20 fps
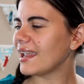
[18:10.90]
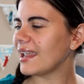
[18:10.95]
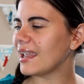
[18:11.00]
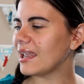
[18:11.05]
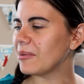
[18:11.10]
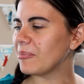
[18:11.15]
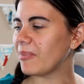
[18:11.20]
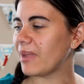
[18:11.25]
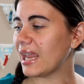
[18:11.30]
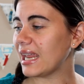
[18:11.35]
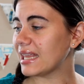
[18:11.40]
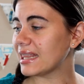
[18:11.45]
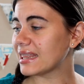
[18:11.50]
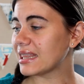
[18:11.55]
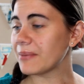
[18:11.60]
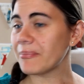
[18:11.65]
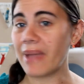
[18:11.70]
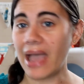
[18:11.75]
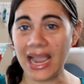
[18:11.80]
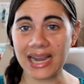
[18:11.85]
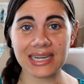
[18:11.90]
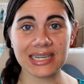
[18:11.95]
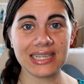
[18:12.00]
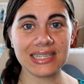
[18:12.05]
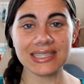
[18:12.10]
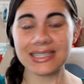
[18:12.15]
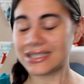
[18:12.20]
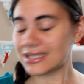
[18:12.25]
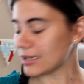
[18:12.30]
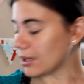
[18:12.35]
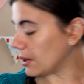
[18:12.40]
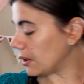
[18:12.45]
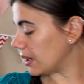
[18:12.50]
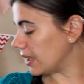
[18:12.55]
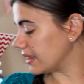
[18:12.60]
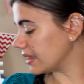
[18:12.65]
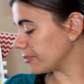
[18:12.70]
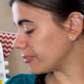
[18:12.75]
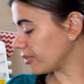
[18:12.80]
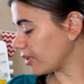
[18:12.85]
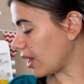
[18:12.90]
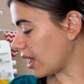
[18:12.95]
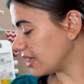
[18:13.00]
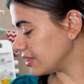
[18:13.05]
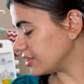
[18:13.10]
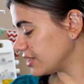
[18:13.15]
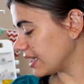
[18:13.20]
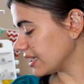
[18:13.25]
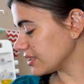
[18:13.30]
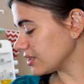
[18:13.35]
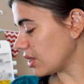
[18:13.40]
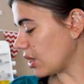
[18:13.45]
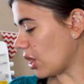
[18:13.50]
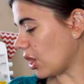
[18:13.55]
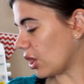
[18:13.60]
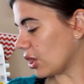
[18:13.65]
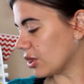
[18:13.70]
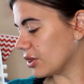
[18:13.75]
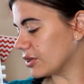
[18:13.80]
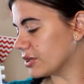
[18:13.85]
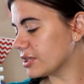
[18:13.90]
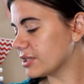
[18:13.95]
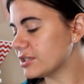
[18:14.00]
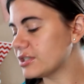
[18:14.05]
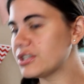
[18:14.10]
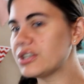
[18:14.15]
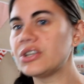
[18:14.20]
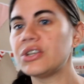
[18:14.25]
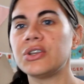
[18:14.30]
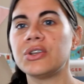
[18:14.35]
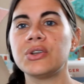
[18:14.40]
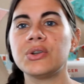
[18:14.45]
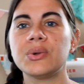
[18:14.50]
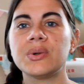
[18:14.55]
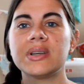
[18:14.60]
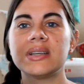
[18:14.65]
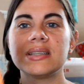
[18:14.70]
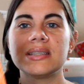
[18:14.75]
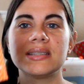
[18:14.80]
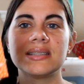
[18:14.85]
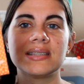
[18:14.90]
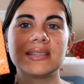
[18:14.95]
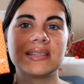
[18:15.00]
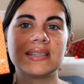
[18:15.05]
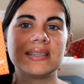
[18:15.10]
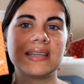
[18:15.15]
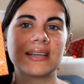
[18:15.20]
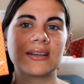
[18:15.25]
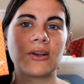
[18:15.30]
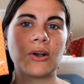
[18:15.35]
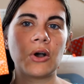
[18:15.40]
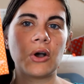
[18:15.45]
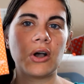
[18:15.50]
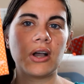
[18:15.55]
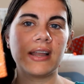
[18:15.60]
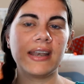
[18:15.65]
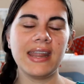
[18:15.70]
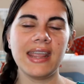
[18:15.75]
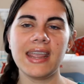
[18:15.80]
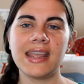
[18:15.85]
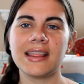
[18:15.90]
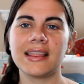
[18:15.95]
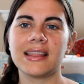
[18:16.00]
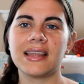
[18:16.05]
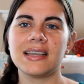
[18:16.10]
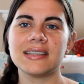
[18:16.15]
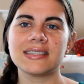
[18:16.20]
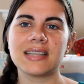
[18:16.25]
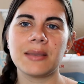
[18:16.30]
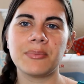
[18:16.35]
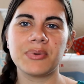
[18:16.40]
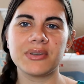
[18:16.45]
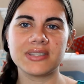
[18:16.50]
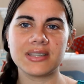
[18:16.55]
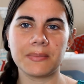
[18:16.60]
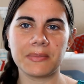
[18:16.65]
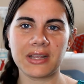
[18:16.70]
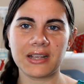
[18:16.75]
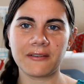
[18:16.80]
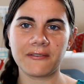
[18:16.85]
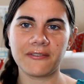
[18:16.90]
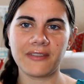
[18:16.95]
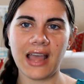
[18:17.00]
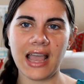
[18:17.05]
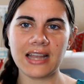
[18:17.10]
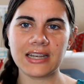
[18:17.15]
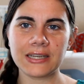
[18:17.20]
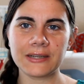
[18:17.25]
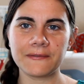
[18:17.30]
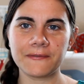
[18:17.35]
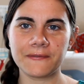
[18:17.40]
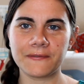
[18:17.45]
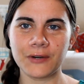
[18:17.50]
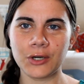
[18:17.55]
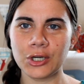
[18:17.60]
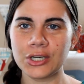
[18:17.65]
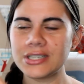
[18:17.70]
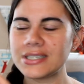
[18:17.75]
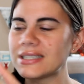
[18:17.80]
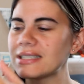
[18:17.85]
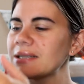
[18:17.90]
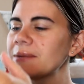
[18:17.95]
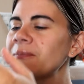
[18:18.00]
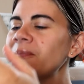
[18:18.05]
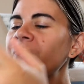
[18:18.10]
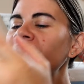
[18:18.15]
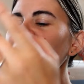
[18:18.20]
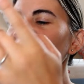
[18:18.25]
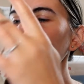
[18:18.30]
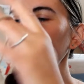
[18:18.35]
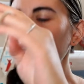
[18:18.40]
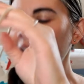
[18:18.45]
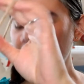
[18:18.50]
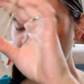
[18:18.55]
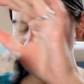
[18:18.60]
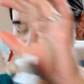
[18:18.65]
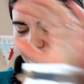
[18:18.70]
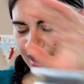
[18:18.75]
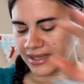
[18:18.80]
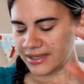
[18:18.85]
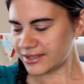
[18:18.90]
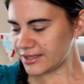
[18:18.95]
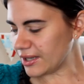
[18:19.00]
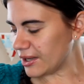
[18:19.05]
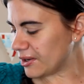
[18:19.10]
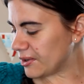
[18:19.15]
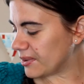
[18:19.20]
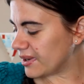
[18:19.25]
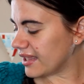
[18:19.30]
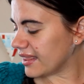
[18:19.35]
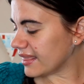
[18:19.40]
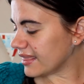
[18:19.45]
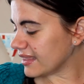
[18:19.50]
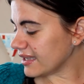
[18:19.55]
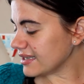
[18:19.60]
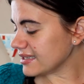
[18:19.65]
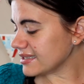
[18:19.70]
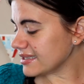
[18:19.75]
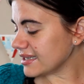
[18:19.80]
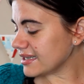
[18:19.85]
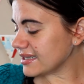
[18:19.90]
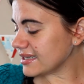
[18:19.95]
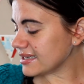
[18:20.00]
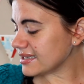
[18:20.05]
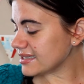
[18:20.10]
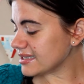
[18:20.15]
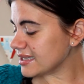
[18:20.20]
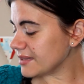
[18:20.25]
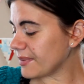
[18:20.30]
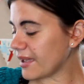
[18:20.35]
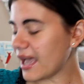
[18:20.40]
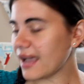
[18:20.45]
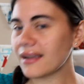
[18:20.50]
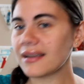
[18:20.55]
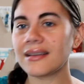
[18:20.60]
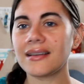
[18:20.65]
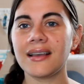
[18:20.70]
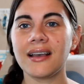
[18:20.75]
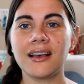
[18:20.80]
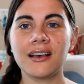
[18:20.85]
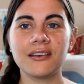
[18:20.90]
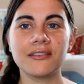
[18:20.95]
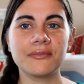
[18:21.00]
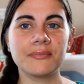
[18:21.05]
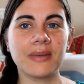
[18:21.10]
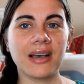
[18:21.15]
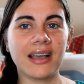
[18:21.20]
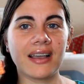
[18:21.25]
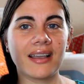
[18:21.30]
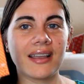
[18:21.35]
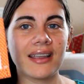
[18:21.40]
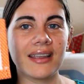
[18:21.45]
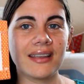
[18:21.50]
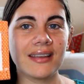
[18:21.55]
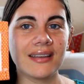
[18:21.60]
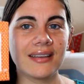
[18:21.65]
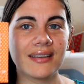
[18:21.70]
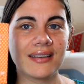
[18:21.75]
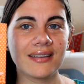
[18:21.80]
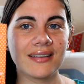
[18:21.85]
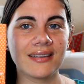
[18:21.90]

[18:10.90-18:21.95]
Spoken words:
it made the magnets on the project hard to stick on unless I put something flat first. So this is the back of my